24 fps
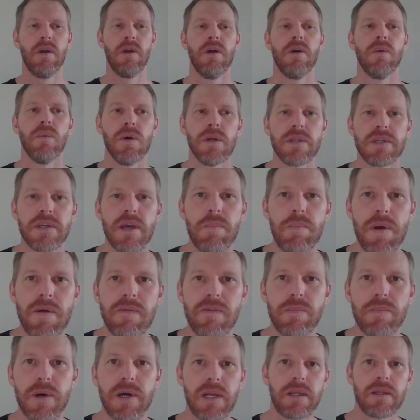What's up,
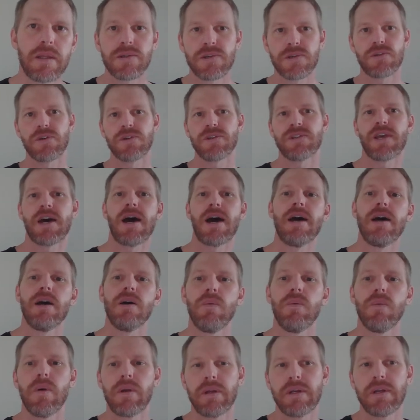everybody? This is
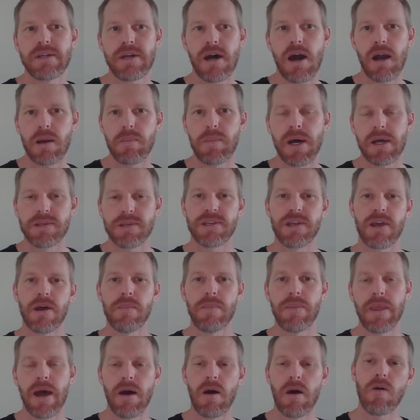Josiah. Wanted to talk about
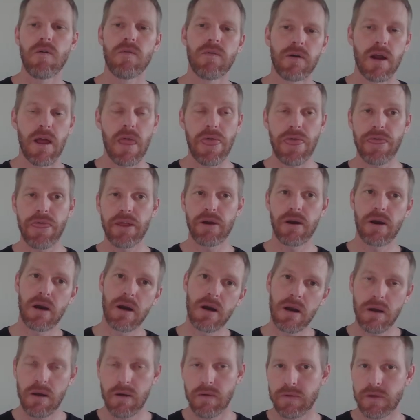something that over a
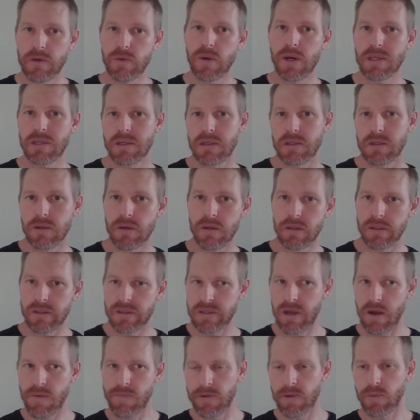third of U.S. adults
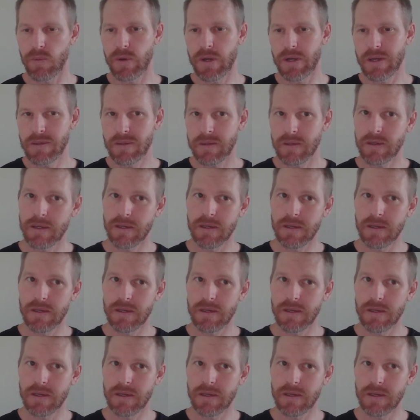suffer with.